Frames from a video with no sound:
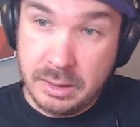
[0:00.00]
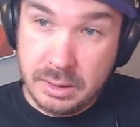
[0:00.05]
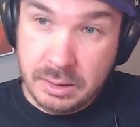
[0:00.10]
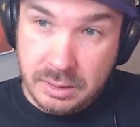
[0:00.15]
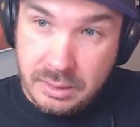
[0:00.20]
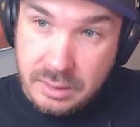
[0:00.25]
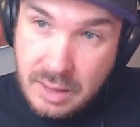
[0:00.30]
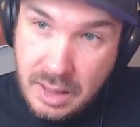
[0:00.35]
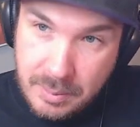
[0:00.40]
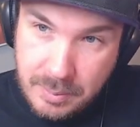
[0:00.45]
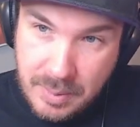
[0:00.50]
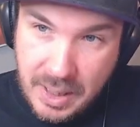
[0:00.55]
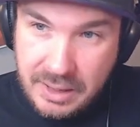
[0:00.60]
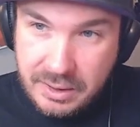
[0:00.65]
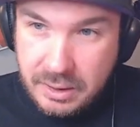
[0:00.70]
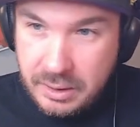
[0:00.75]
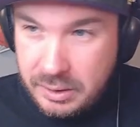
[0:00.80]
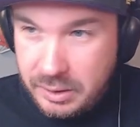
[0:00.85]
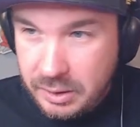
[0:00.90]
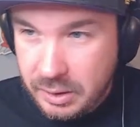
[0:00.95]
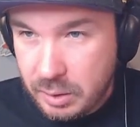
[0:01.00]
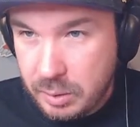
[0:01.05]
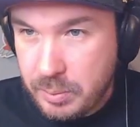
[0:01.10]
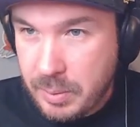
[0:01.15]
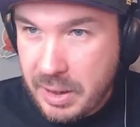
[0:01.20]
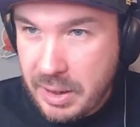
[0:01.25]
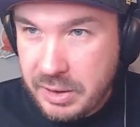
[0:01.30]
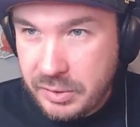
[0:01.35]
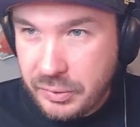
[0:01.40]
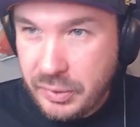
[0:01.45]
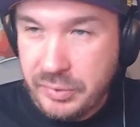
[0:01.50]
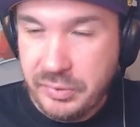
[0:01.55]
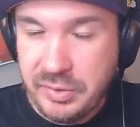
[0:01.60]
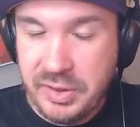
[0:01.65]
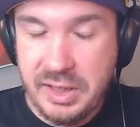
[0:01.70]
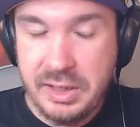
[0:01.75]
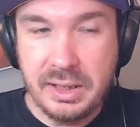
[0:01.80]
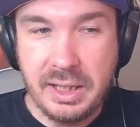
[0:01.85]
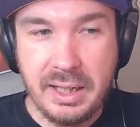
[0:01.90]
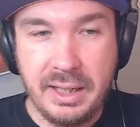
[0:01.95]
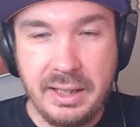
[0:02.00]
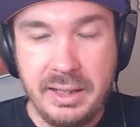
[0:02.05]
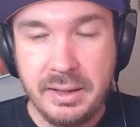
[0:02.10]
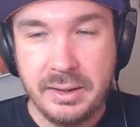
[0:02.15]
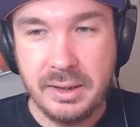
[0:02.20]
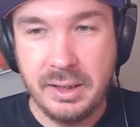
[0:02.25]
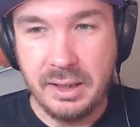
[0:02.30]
Not bad, you know, minus 15k.